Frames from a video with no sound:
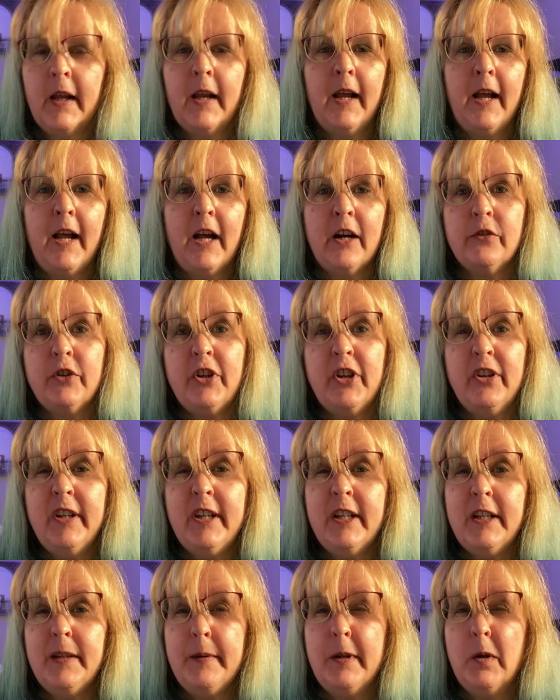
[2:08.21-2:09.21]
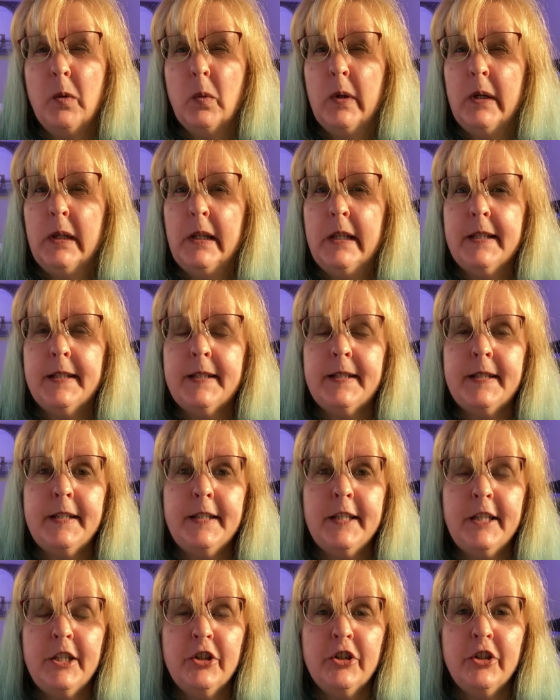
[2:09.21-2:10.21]
However, you need to be really
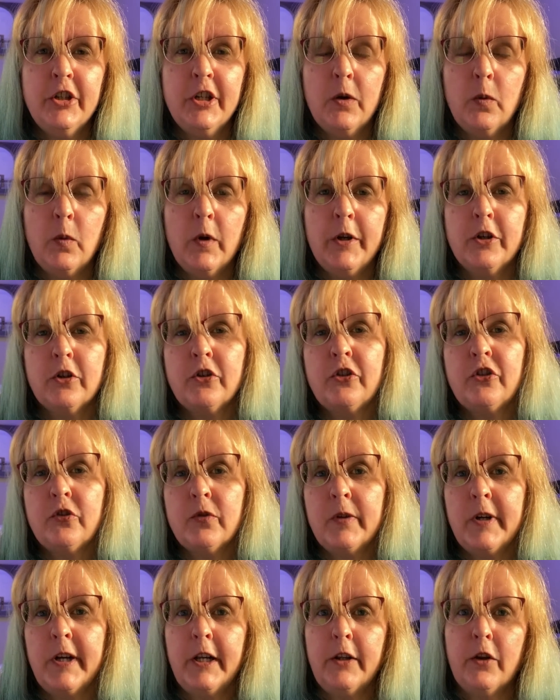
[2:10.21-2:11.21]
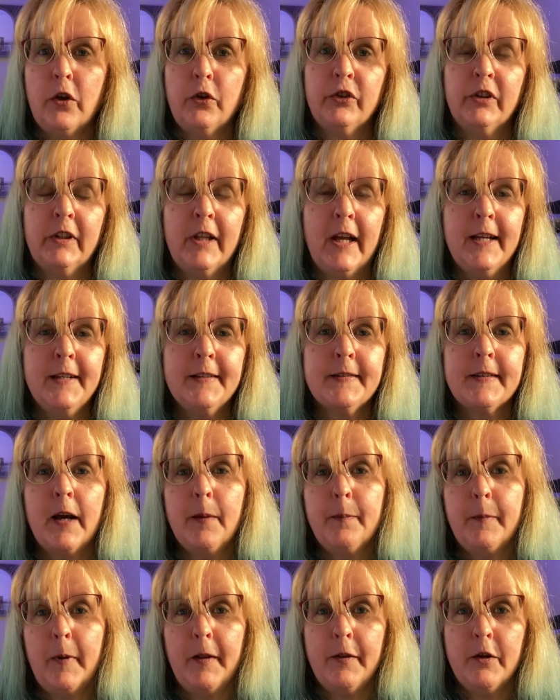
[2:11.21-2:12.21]
stingy when you're stringing those lights
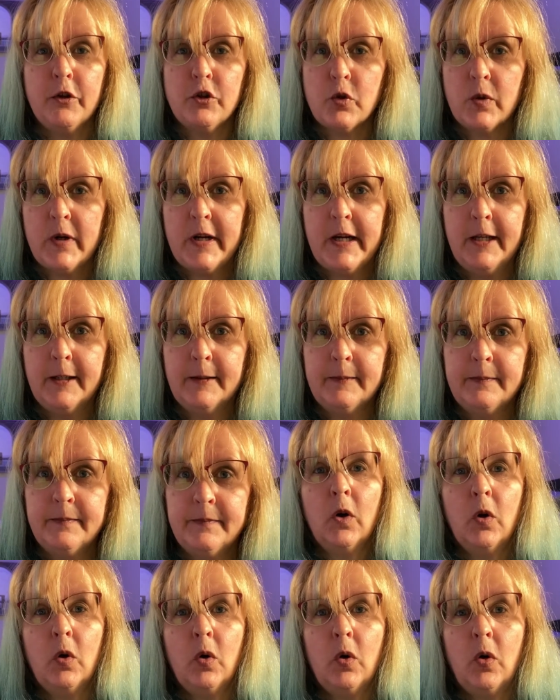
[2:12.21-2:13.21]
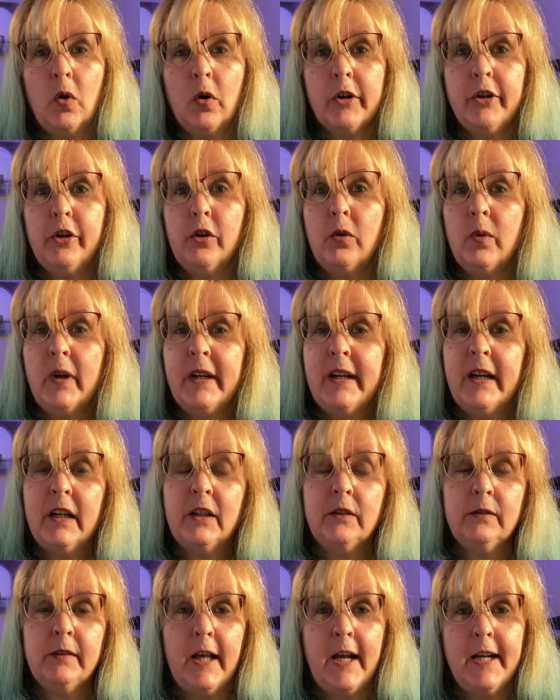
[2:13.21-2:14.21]
up on the tree, or you'll run out
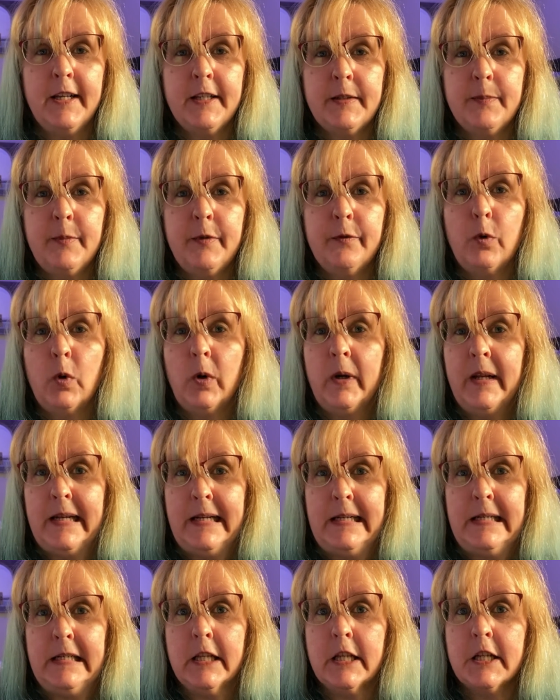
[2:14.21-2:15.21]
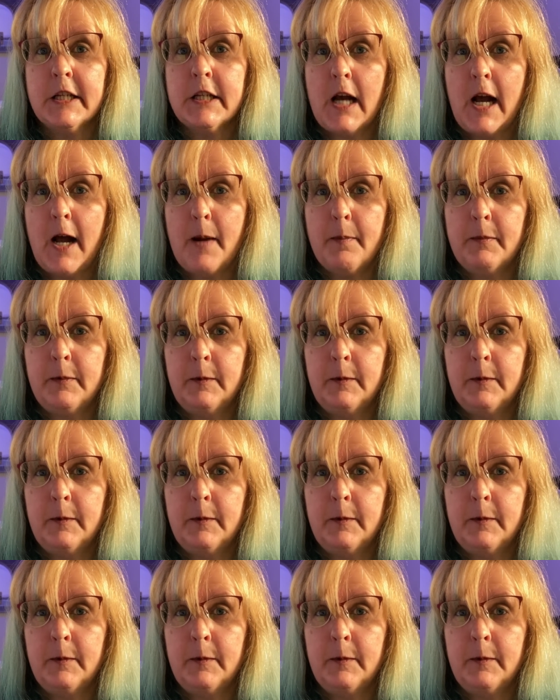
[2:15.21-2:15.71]
of lights before getting to the top.